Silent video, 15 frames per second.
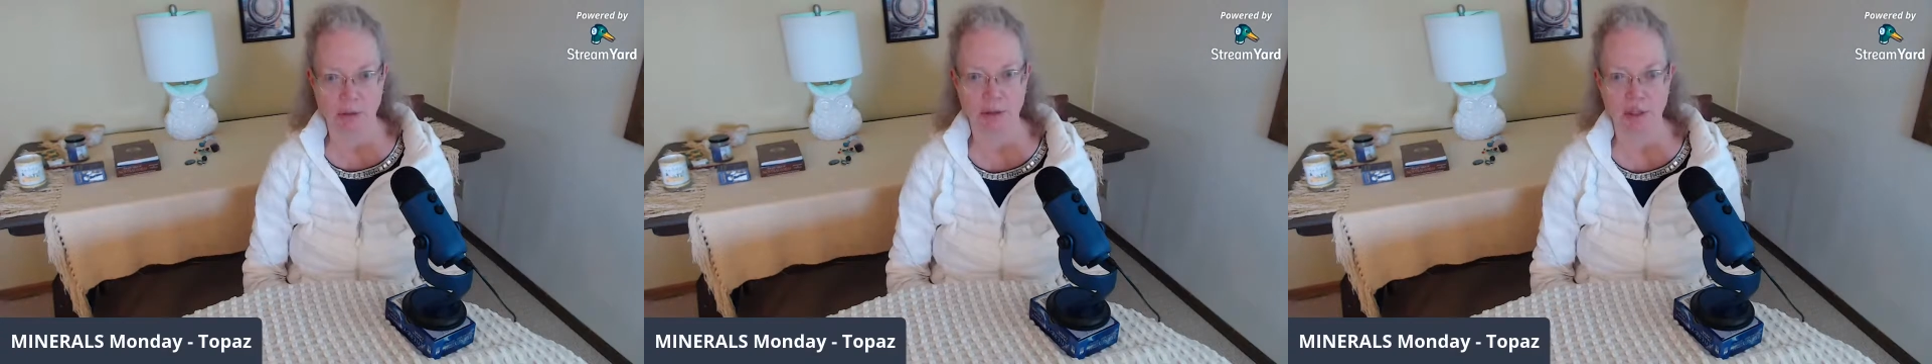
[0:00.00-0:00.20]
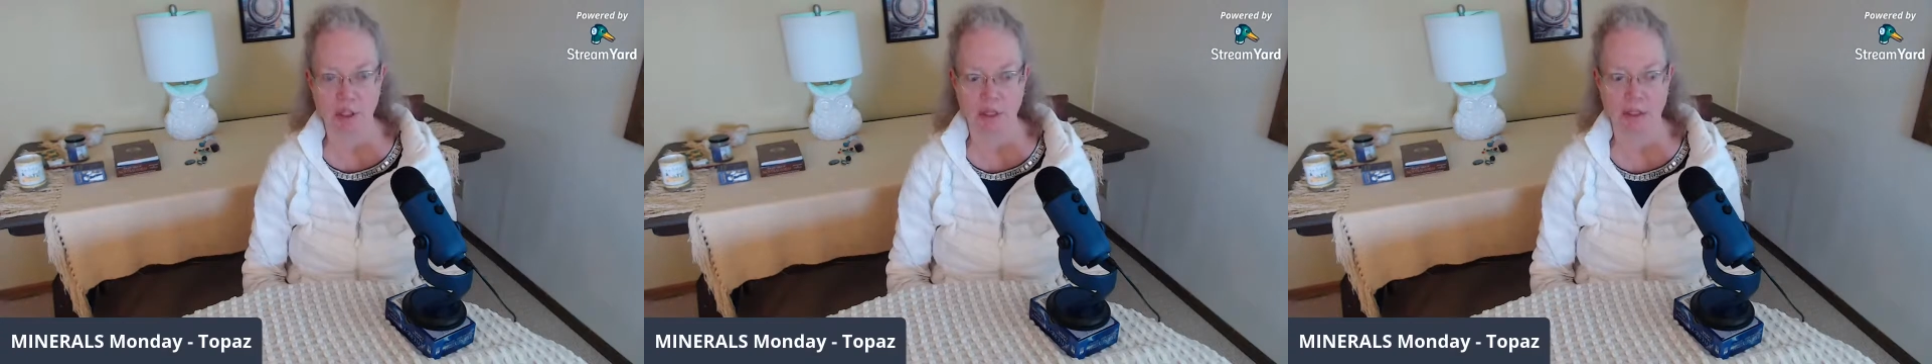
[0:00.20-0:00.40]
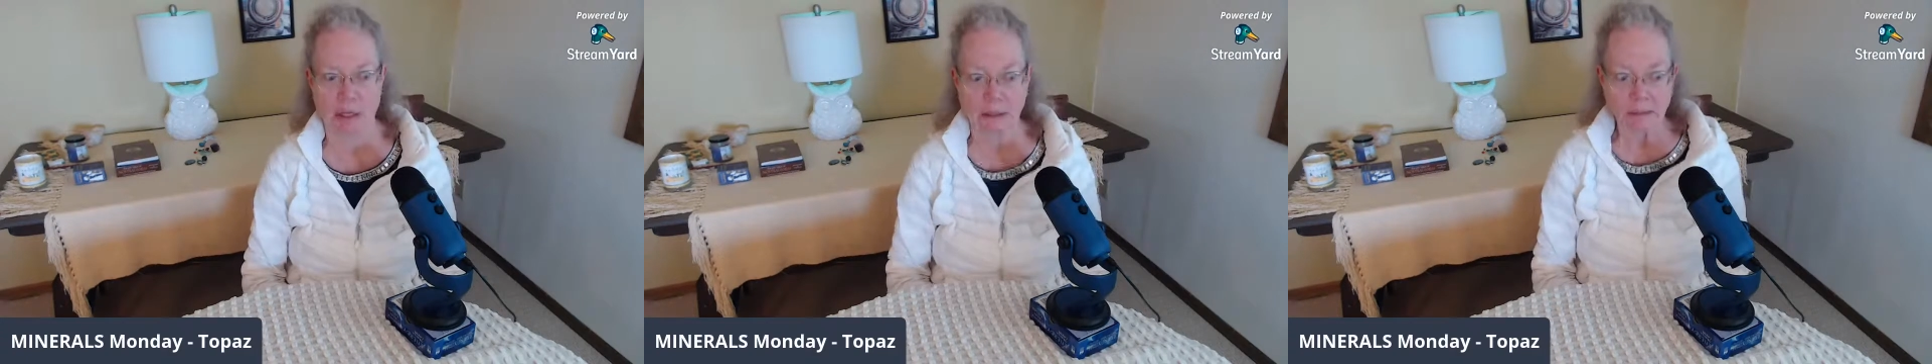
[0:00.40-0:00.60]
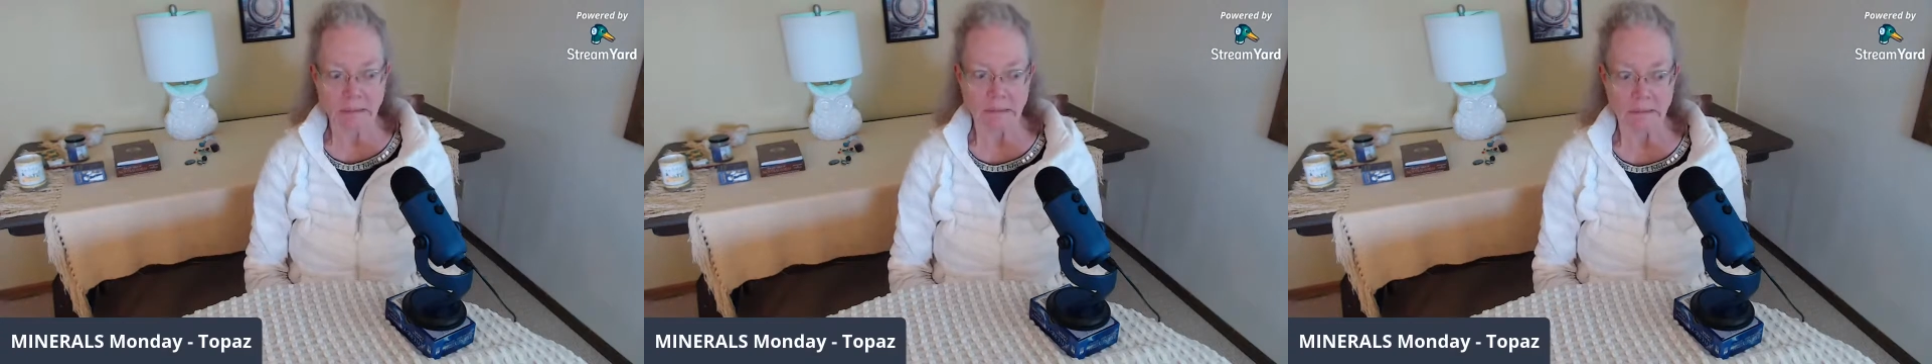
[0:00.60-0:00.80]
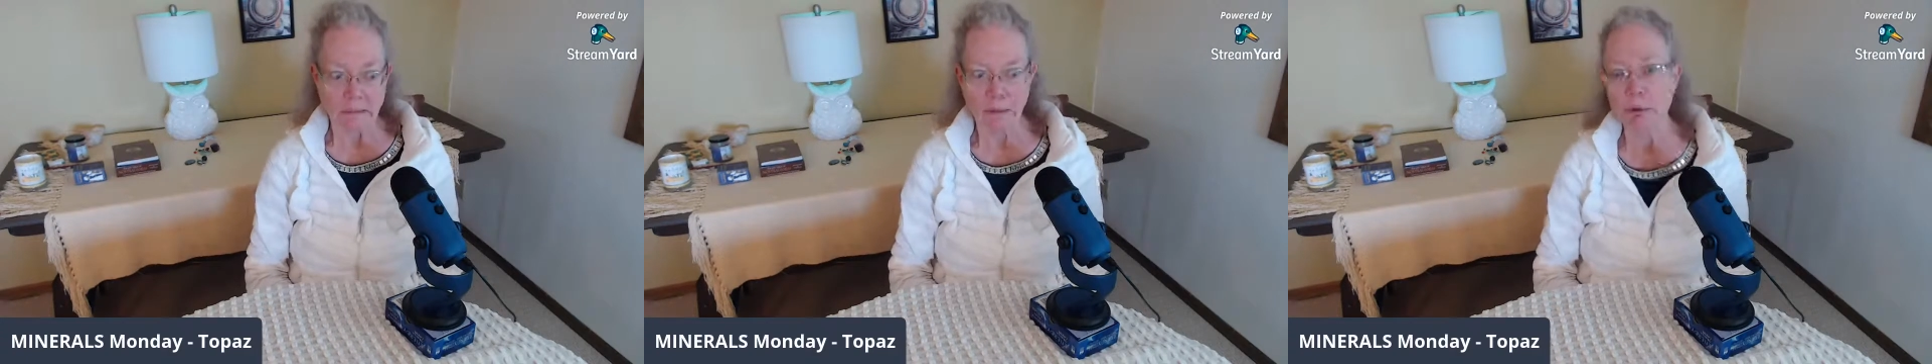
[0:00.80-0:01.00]
And she's like,
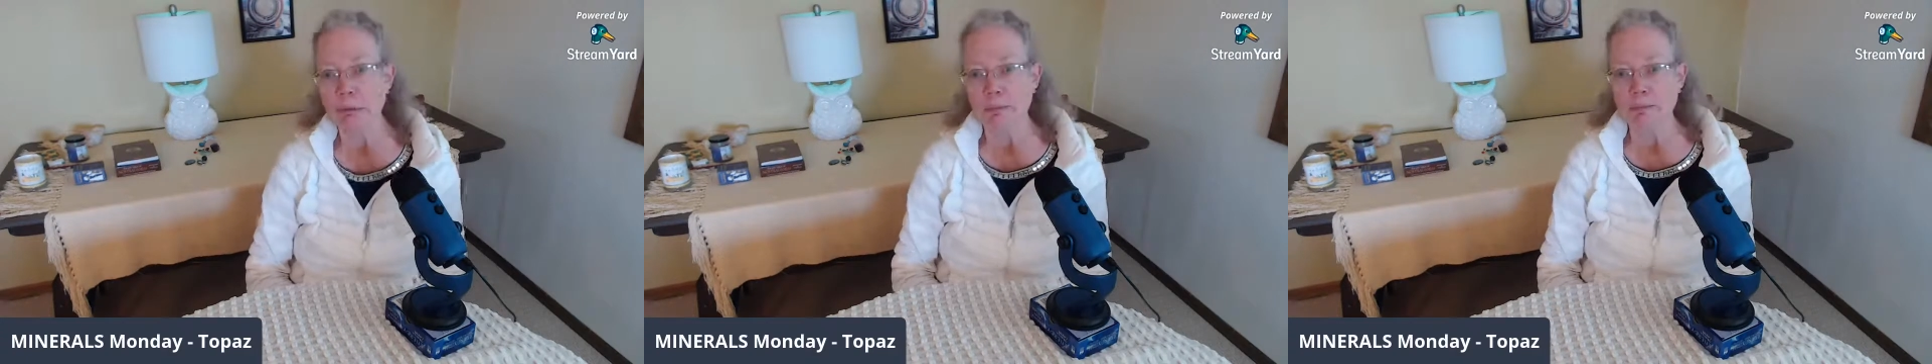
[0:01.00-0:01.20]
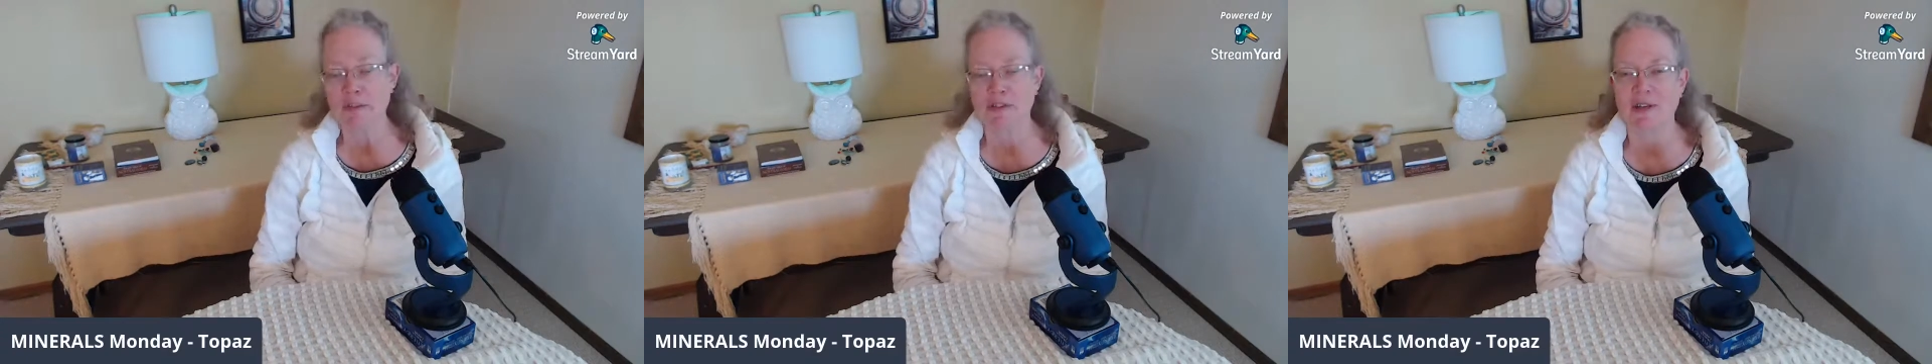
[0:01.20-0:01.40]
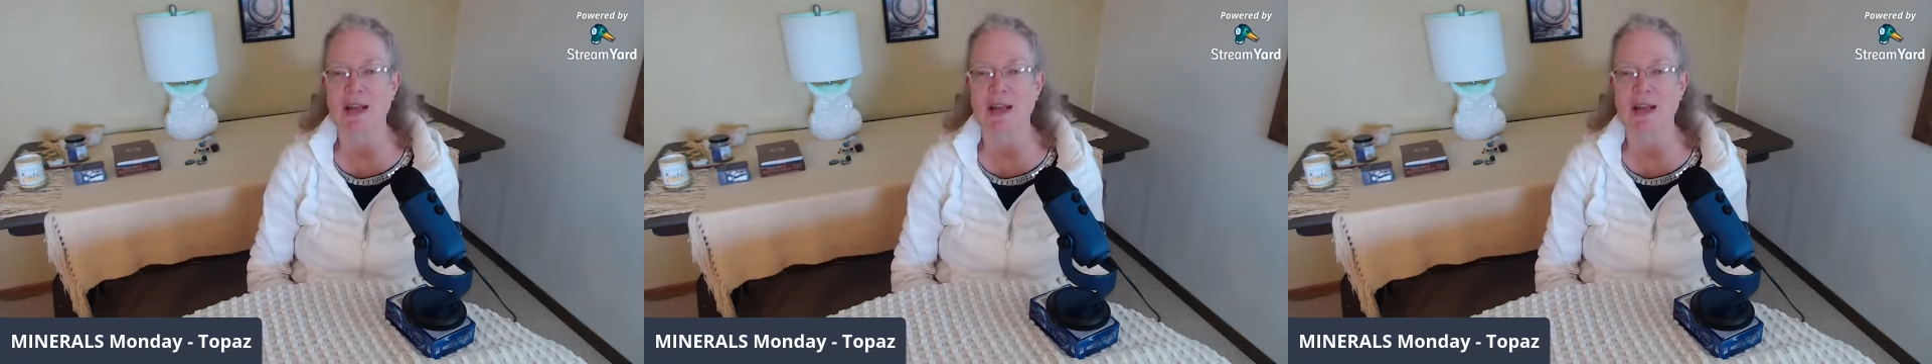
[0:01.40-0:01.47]
oops.